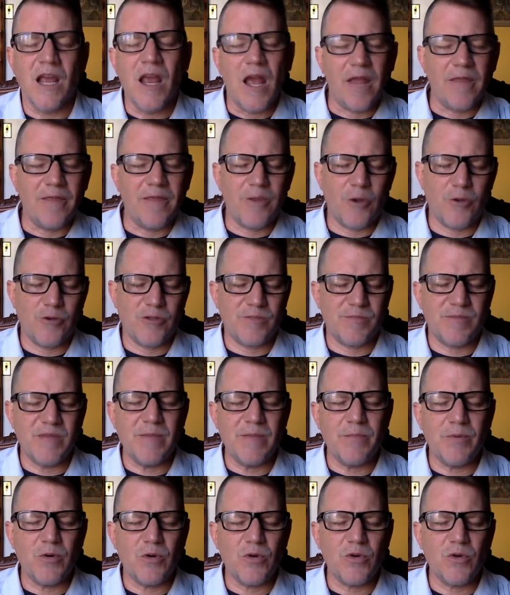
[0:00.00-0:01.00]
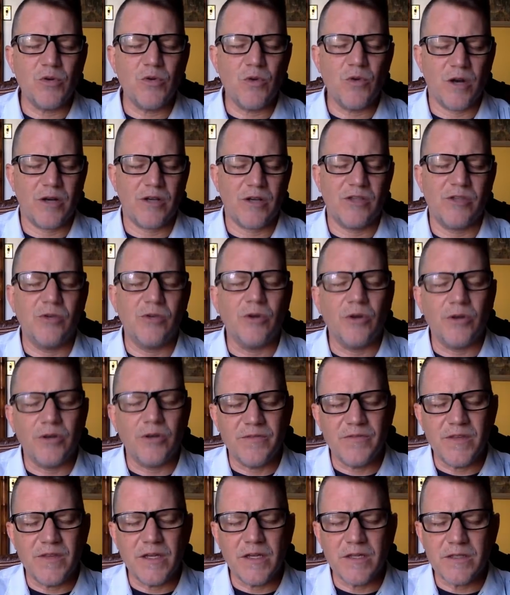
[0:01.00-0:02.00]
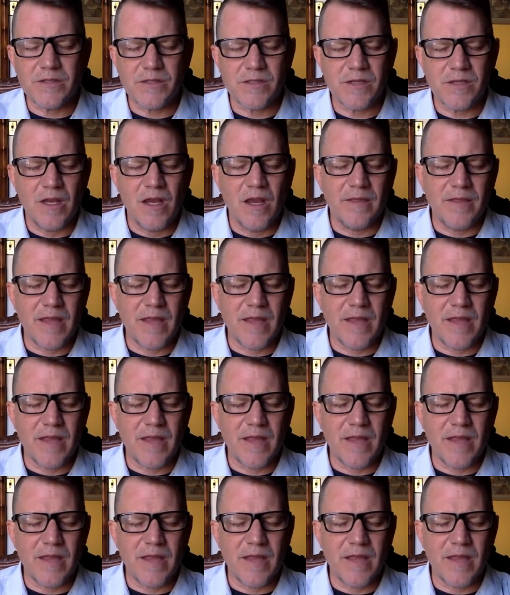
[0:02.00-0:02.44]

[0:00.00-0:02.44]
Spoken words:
And those people who are cured of this,